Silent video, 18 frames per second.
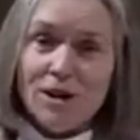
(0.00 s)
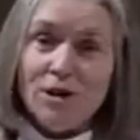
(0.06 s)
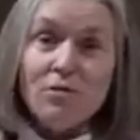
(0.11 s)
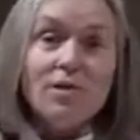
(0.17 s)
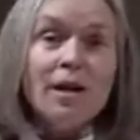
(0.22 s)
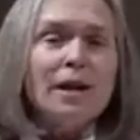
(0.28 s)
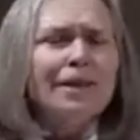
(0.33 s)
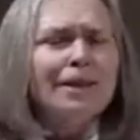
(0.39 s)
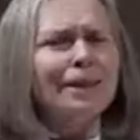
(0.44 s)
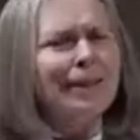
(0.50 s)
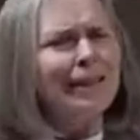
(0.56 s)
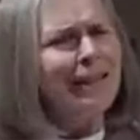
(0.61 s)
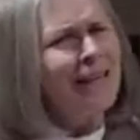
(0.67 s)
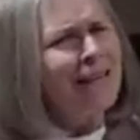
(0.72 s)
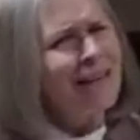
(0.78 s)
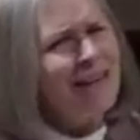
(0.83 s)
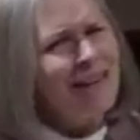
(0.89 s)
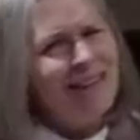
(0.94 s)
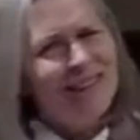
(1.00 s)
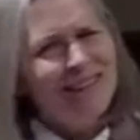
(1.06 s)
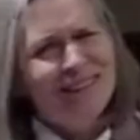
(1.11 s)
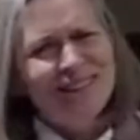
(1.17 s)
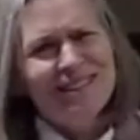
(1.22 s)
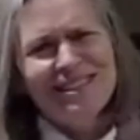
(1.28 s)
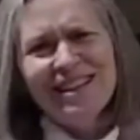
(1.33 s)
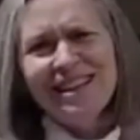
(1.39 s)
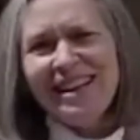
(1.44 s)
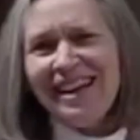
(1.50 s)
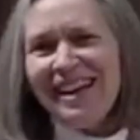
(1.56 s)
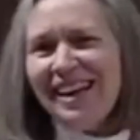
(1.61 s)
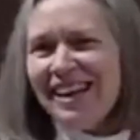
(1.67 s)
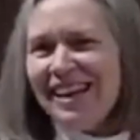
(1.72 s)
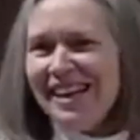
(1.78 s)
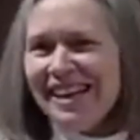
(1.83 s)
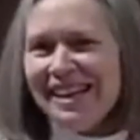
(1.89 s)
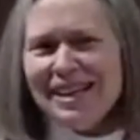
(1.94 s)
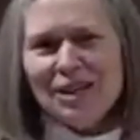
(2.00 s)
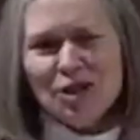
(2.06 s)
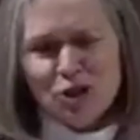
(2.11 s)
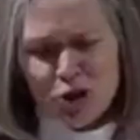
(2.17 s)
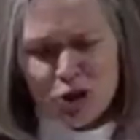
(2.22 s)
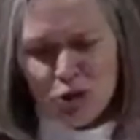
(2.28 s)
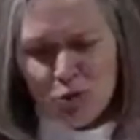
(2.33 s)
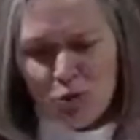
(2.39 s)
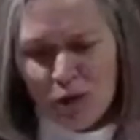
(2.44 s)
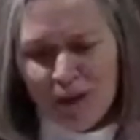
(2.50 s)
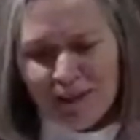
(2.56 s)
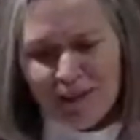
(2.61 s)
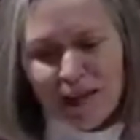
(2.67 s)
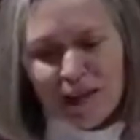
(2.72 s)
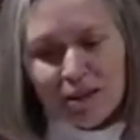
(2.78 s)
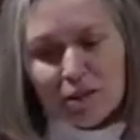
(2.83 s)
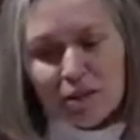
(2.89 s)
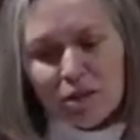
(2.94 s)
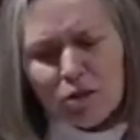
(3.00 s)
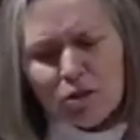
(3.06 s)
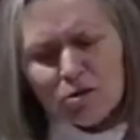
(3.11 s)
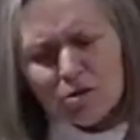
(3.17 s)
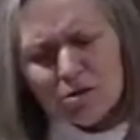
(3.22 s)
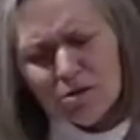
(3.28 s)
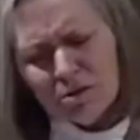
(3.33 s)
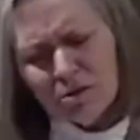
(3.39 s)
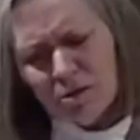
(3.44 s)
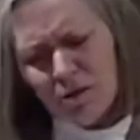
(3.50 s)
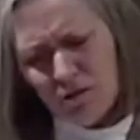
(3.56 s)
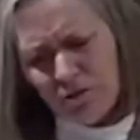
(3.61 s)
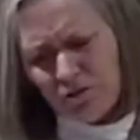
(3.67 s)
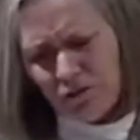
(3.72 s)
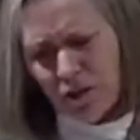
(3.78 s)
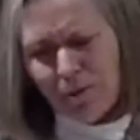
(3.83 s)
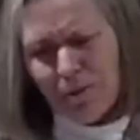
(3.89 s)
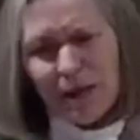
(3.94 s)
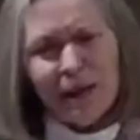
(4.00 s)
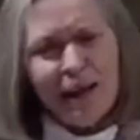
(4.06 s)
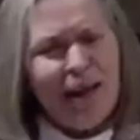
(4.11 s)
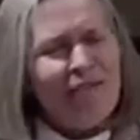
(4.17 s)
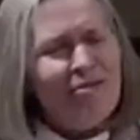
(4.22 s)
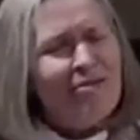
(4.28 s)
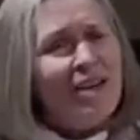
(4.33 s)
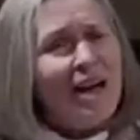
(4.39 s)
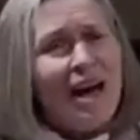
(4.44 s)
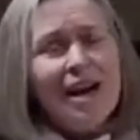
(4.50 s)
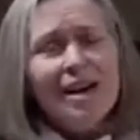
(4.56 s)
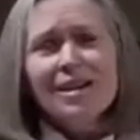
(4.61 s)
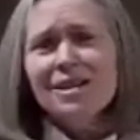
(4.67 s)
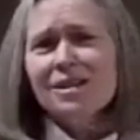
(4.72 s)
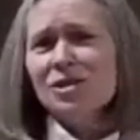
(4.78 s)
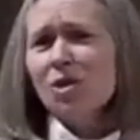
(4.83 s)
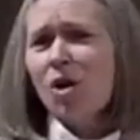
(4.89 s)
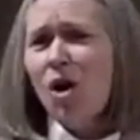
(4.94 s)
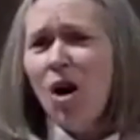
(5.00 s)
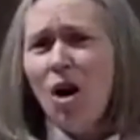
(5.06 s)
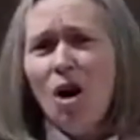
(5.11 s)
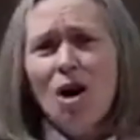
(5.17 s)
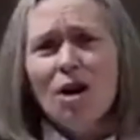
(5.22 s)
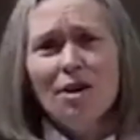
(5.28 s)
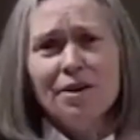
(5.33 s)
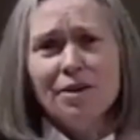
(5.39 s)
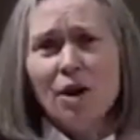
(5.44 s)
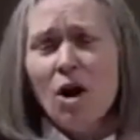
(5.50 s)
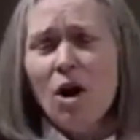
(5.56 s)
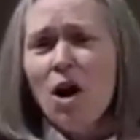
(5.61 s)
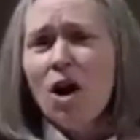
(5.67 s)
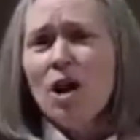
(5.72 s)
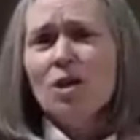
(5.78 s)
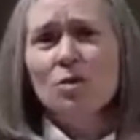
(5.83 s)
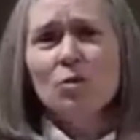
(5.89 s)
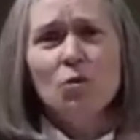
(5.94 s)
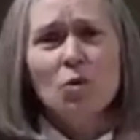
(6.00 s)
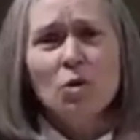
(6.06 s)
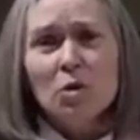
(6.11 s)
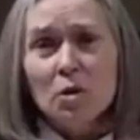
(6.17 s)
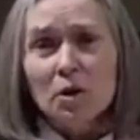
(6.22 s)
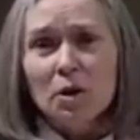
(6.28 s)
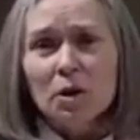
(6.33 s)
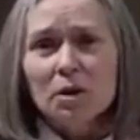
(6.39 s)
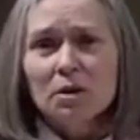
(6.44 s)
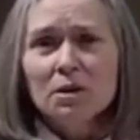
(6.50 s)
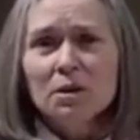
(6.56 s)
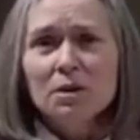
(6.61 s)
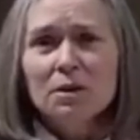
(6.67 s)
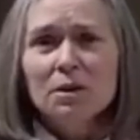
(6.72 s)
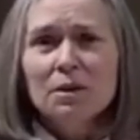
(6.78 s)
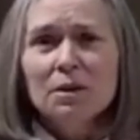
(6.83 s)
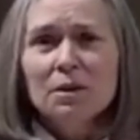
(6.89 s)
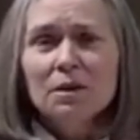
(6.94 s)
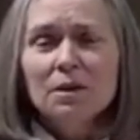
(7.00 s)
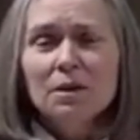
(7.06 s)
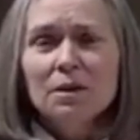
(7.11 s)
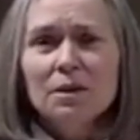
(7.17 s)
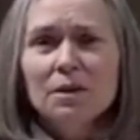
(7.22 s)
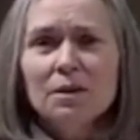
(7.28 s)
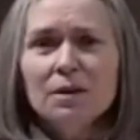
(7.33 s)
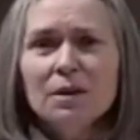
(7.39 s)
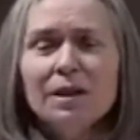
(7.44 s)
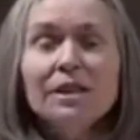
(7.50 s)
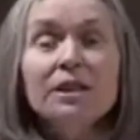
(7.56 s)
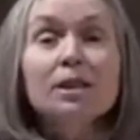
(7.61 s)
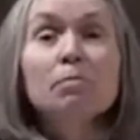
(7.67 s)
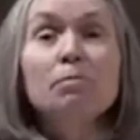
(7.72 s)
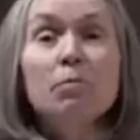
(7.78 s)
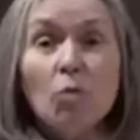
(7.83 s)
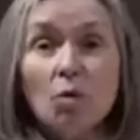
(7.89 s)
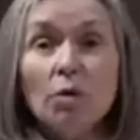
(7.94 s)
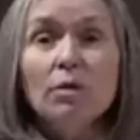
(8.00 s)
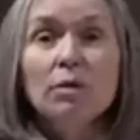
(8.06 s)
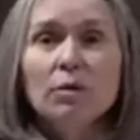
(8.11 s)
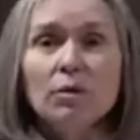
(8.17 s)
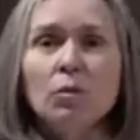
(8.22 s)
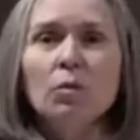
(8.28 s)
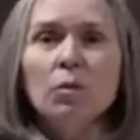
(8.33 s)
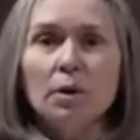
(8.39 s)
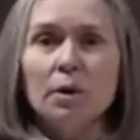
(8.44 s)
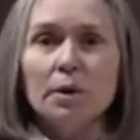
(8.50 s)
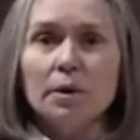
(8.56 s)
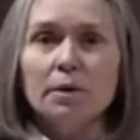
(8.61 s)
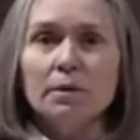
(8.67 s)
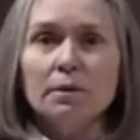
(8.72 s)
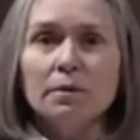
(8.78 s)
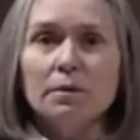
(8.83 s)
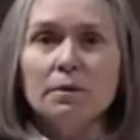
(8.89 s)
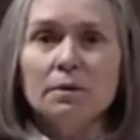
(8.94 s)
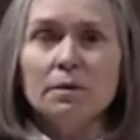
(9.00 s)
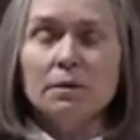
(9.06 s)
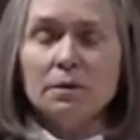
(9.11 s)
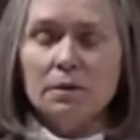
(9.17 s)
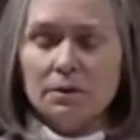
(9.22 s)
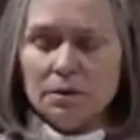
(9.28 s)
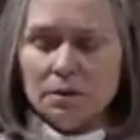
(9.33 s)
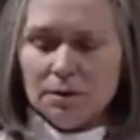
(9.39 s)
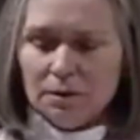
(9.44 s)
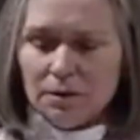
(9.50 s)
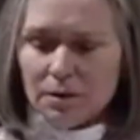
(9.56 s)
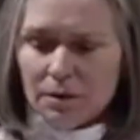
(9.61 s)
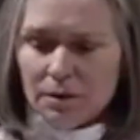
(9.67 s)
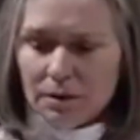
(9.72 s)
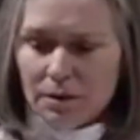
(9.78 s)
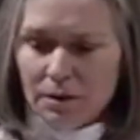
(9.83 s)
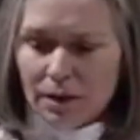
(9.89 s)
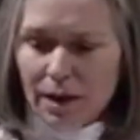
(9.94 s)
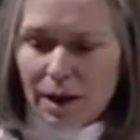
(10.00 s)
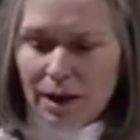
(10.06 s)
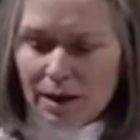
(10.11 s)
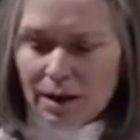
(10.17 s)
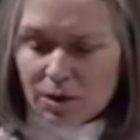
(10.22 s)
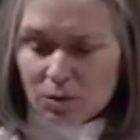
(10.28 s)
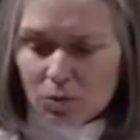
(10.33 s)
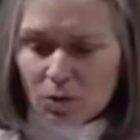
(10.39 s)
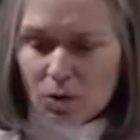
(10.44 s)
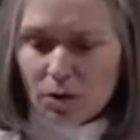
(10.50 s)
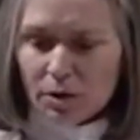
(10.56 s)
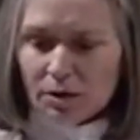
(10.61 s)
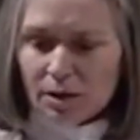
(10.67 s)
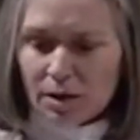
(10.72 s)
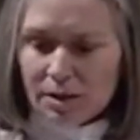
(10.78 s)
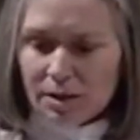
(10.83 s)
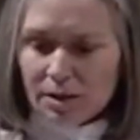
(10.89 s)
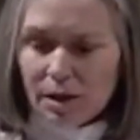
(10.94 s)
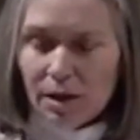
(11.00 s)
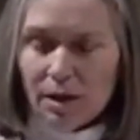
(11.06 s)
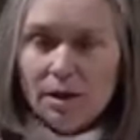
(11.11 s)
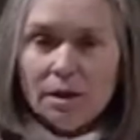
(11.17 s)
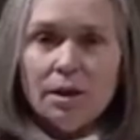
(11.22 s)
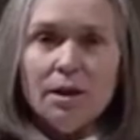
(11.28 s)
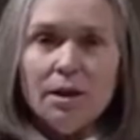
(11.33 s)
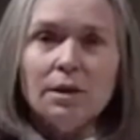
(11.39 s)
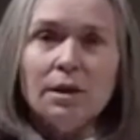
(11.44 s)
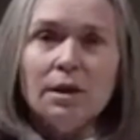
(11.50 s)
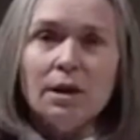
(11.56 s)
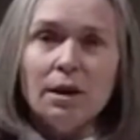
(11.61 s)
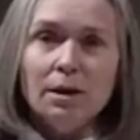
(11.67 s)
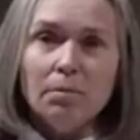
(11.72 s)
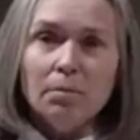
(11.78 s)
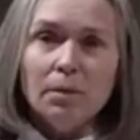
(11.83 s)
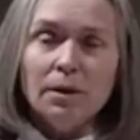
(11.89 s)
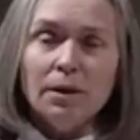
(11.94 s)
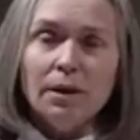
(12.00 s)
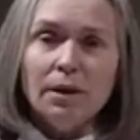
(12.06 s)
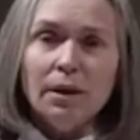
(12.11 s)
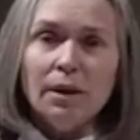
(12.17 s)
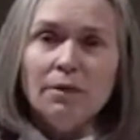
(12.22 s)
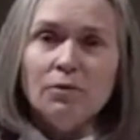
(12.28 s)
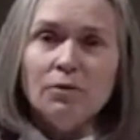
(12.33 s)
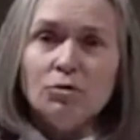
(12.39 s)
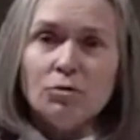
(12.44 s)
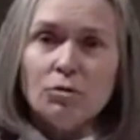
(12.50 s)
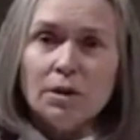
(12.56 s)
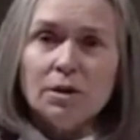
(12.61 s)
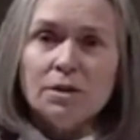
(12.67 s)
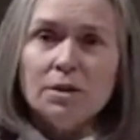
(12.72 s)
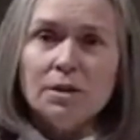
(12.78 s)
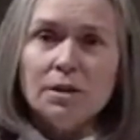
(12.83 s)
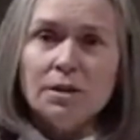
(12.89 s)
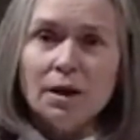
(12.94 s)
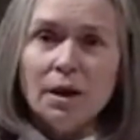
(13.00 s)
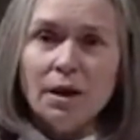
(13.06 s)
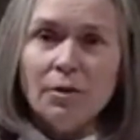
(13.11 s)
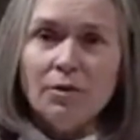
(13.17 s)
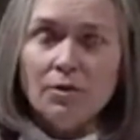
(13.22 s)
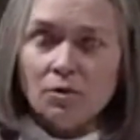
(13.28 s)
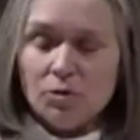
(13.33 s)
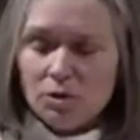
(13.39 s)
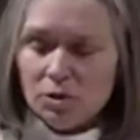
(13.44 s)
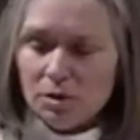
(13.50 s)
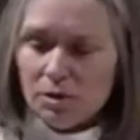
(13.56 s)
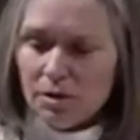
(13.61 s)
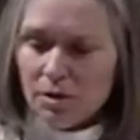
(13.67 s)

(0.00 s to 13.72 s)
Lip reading: They leaned into it. They learned from it. And that is hard, hard work. It's important work. And it's work that's done in the company of trusted others.